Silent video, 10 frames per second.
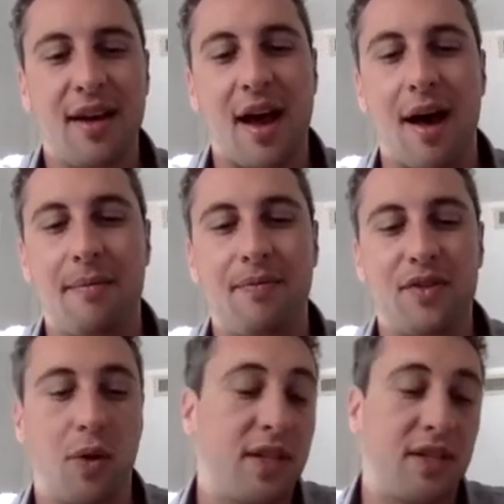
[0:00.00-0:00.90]
Um,
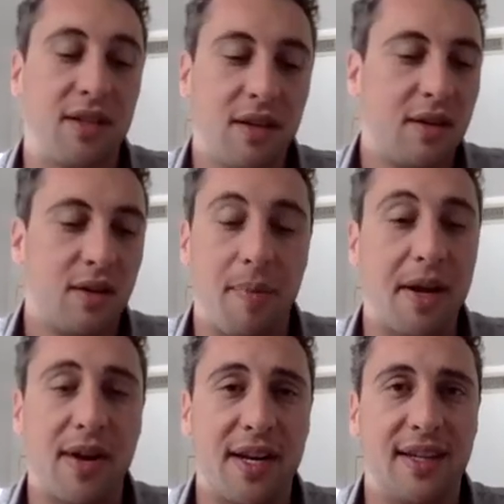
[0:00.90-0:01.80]
so what's what
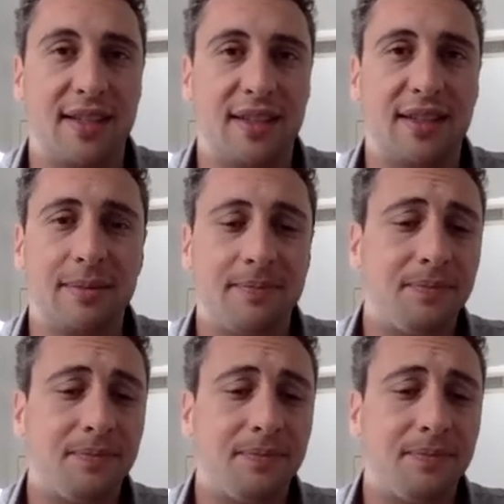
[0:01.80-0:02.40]
Bitcoin does is